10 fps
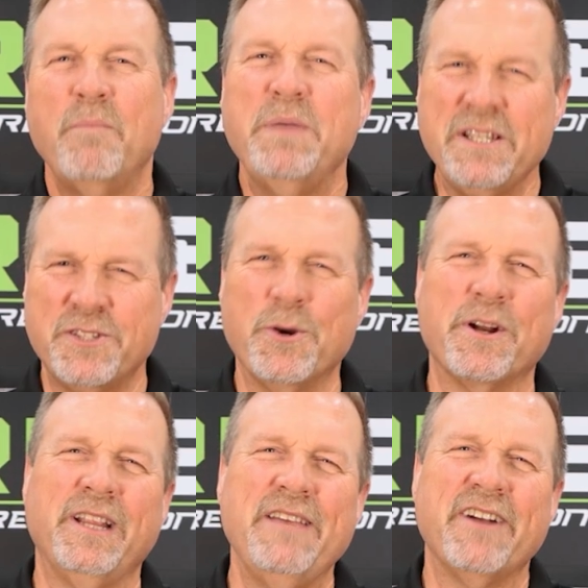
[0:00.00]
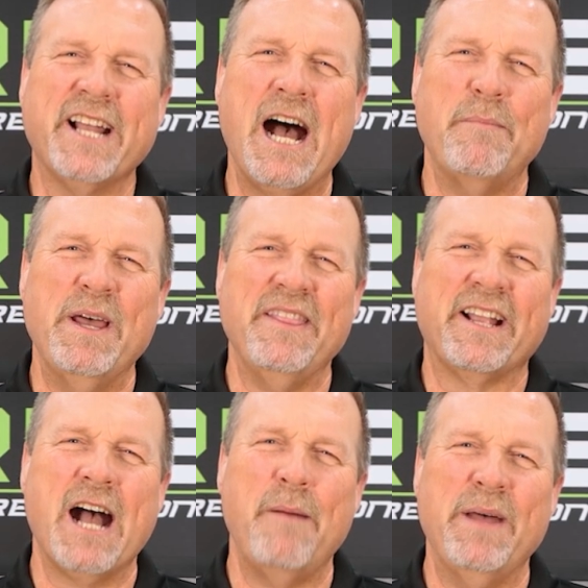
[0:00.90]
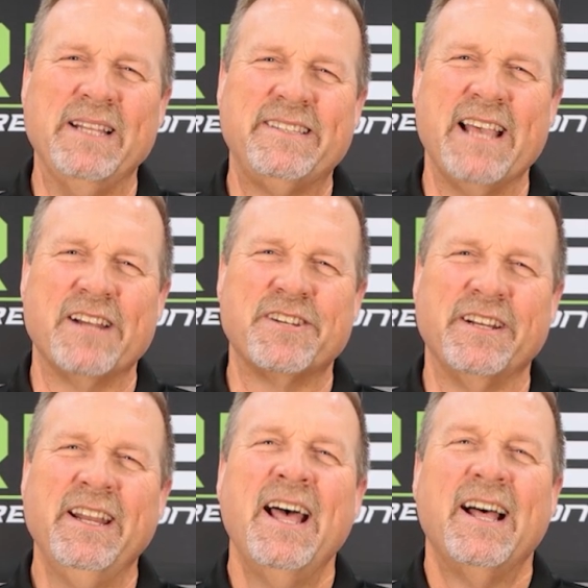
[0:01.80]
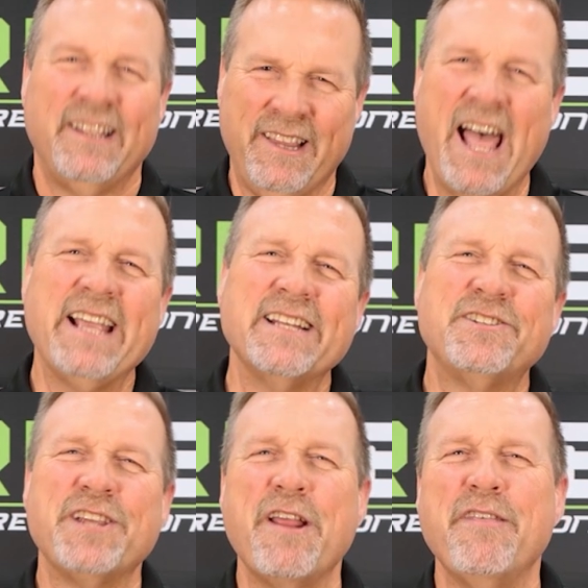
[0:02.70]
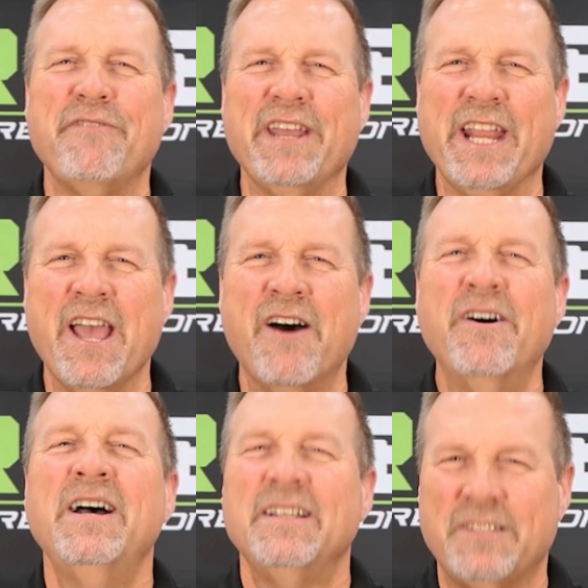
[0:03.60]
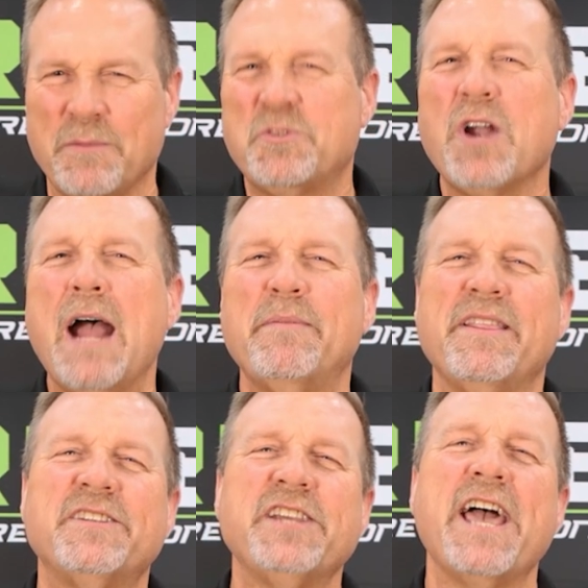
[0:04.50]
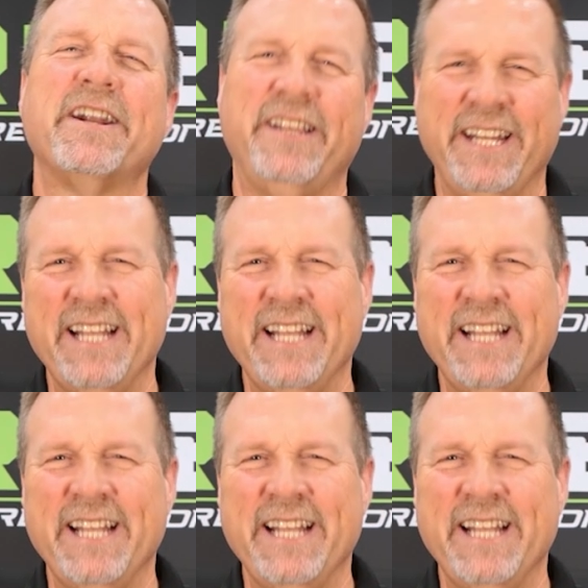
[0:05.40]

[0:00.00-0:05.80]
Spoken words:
Be sure to leave a comment in the comments section, like and share the video, subscribe to the channel and